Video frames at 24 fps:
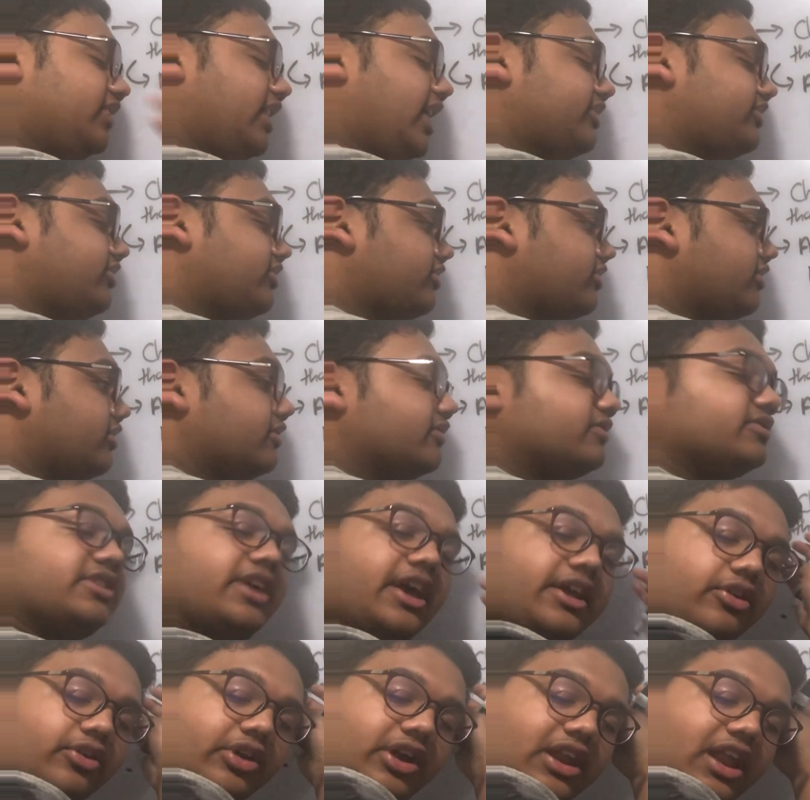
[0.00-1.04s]
the ages of
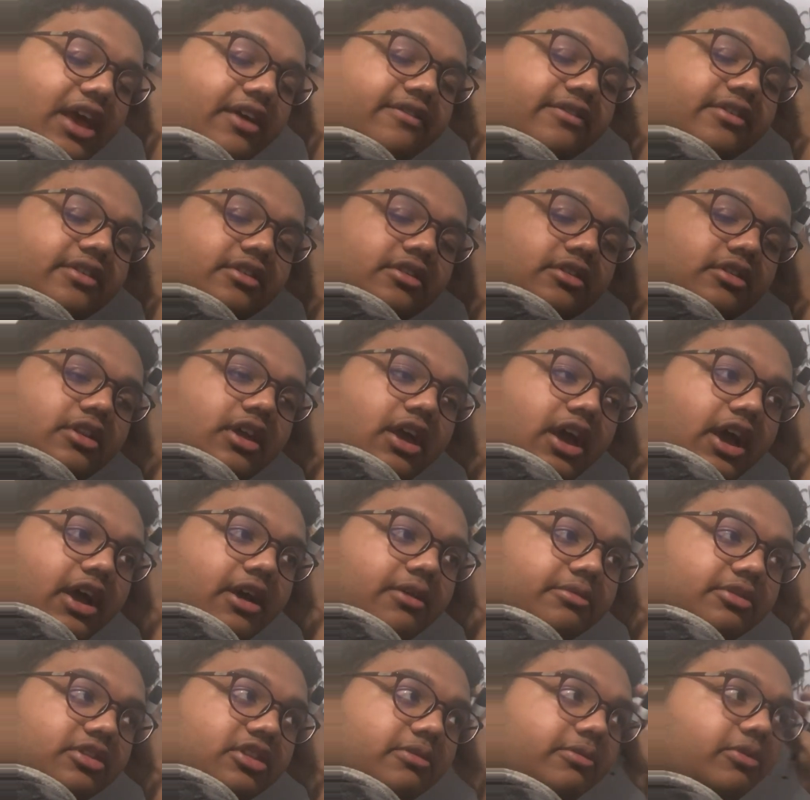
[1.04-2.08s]
10 or
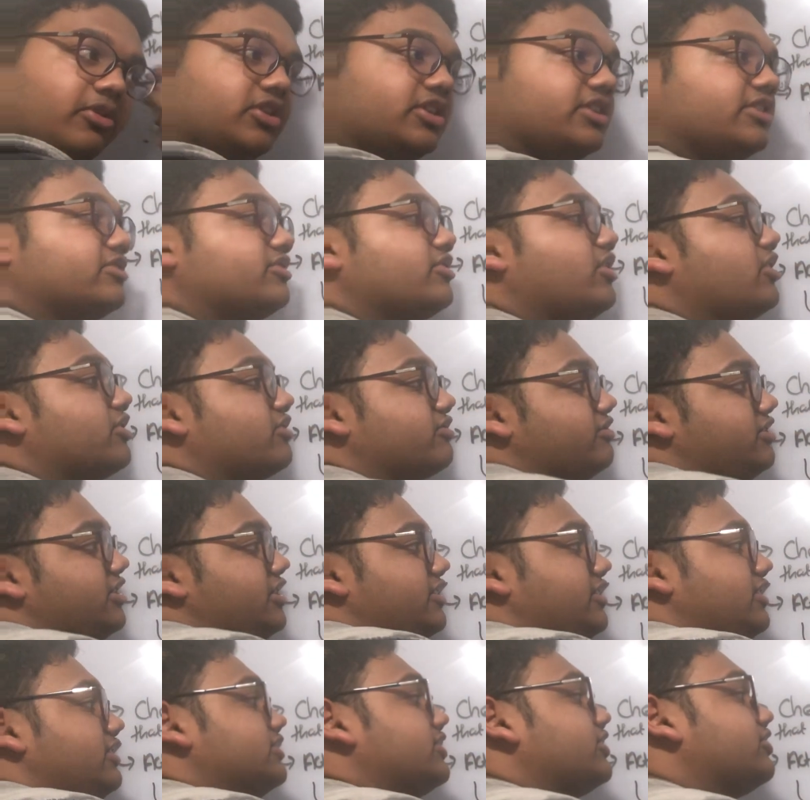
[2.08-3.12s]
11, the body starts
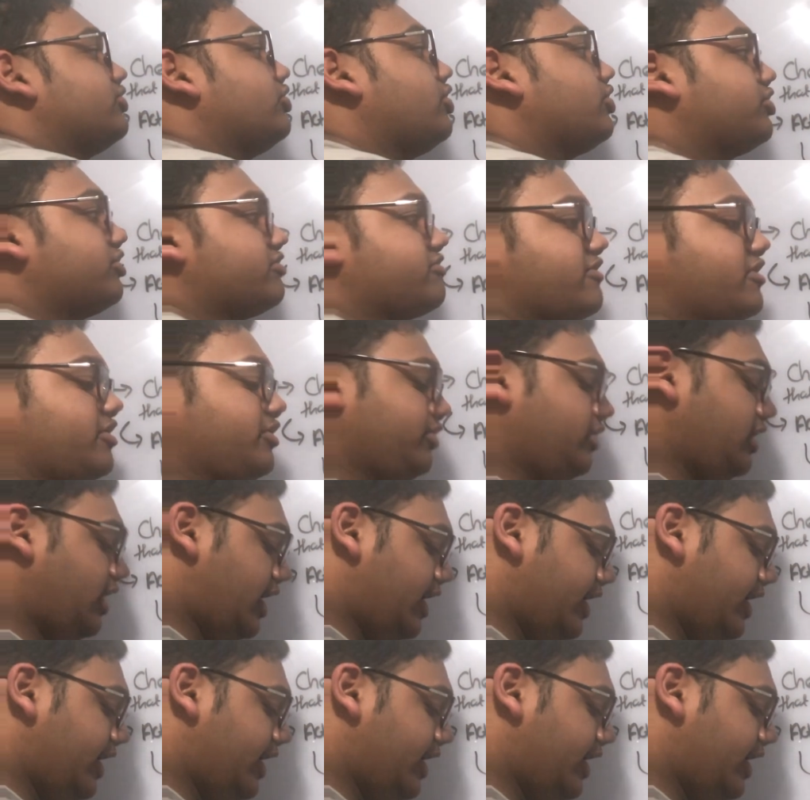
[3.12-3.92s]
releasing testosterone.